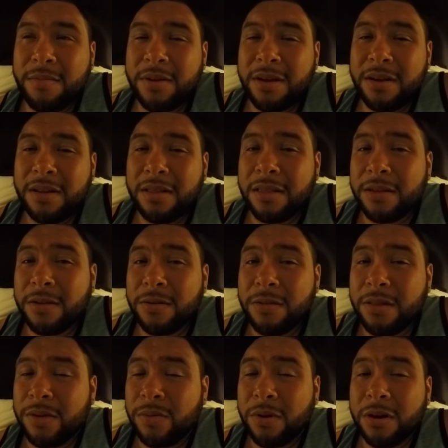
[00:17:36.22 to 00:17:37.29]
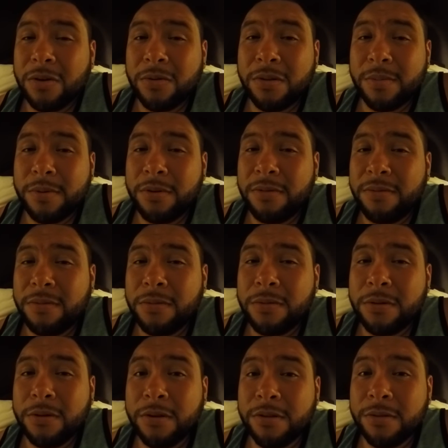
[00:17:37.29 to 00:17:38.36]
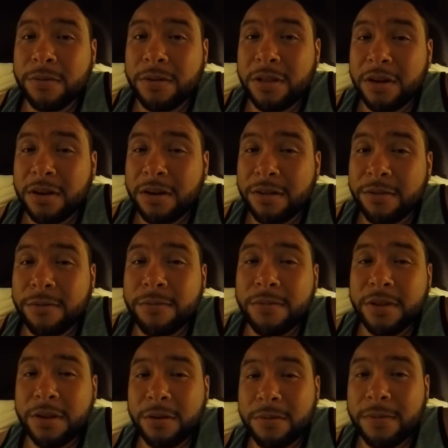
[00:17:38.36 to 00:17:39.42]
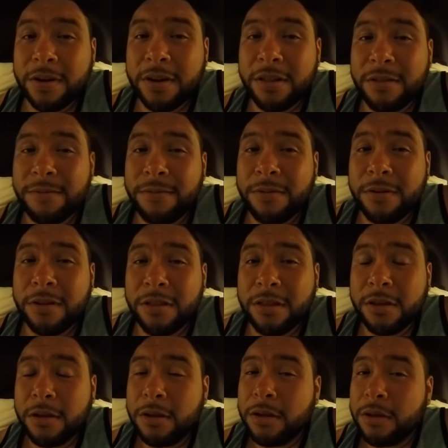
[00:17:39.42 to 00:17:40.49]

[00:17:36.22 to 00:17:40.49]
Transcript: that's about it though. The water was beautiful, crystal clear as you've seen already in the footage.